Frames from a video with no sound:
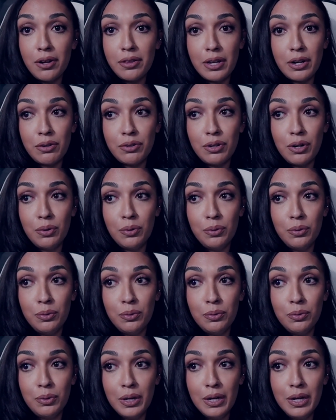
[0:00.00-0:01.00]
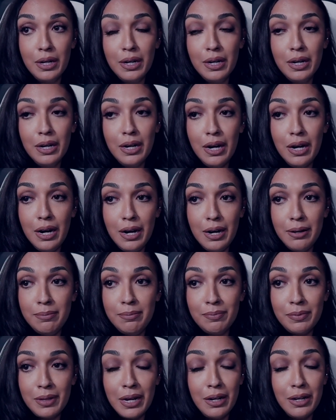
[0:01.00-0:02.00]
They don't know who
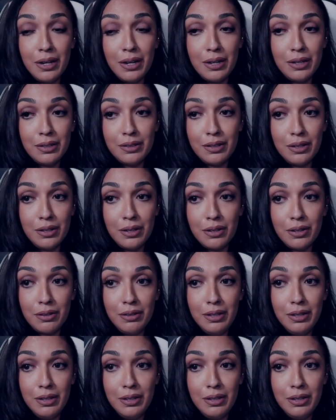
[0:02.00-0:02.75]
are